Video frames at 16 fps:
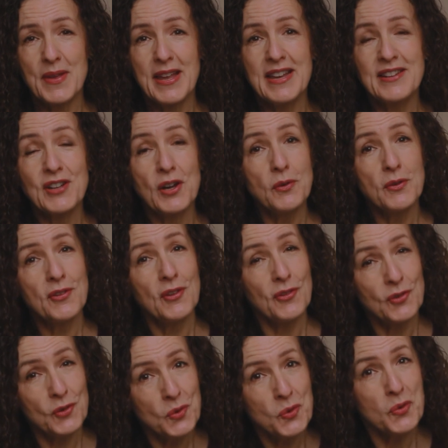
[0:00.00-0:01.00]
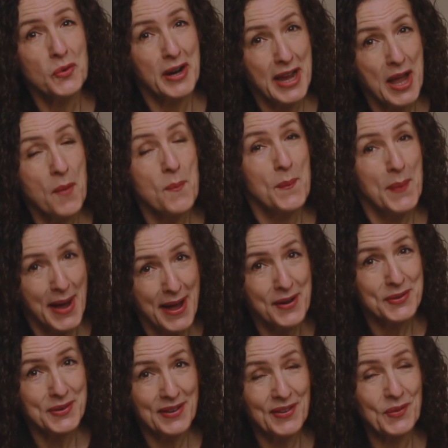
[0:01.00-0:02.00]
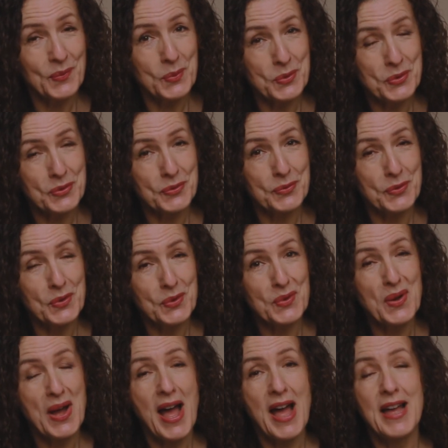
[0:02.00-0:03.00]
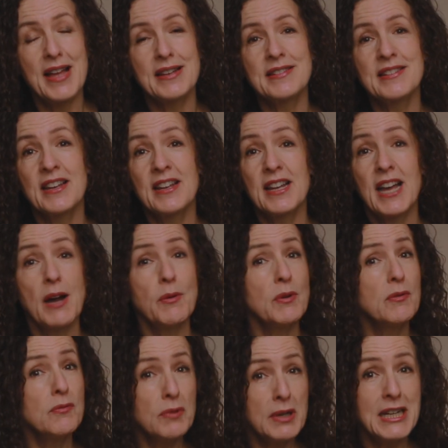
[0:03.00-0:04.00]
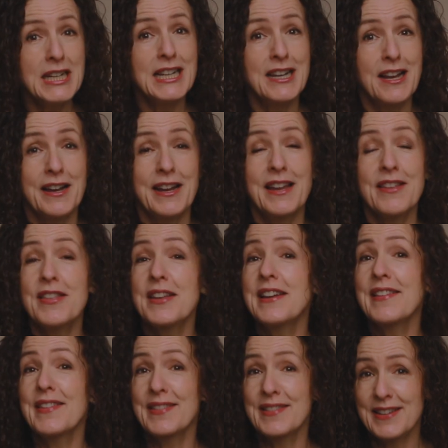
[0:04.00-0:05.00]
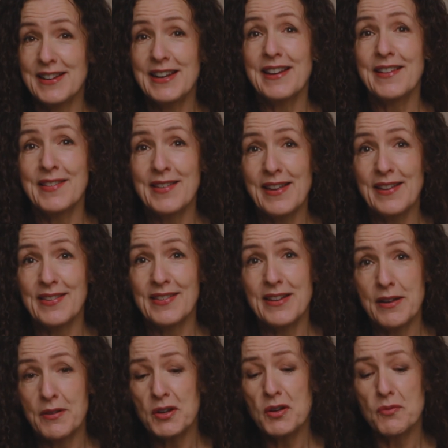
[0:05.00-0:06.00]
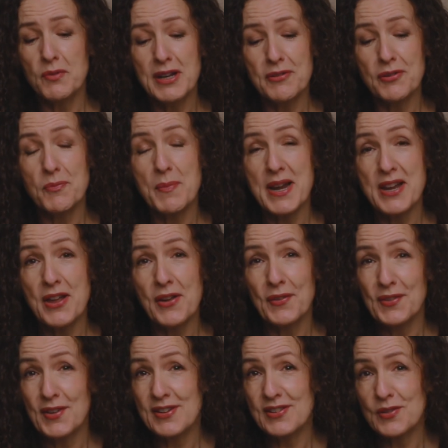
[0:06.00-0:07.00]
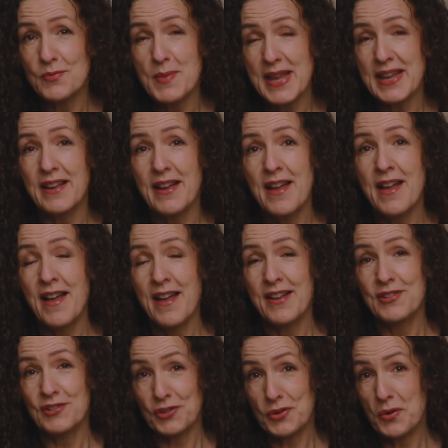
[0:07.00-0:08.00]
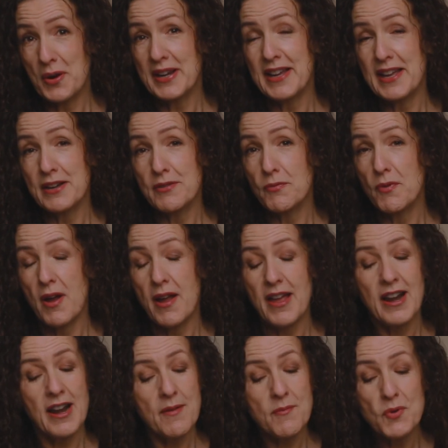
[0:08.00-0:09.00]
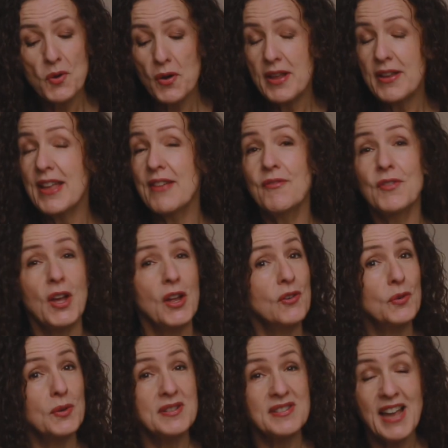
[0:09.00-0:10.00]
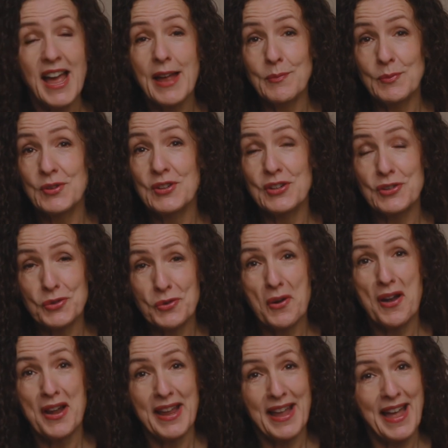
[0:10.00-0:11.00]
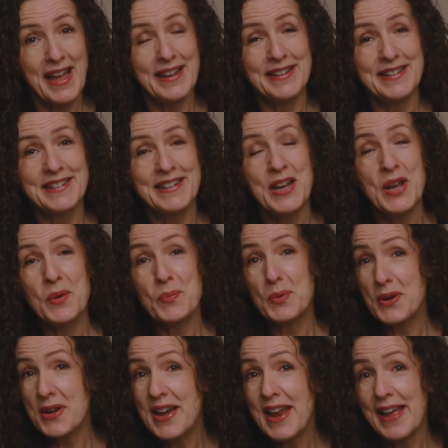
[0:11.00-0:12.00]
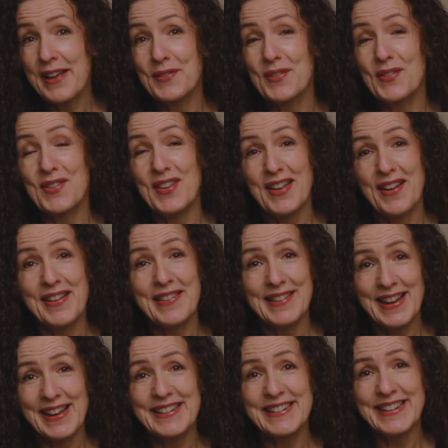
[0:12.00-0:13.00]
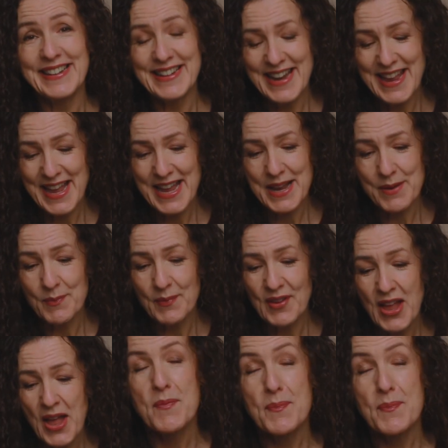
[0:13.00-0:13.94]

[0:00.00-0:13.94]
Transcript: he told us a story about this waterfall and how we're really lucky that it still exists. And I'm going to read from my notes here to make sure I get it right, and I'm not even going to attempt to try and pronounce the Icelandic names.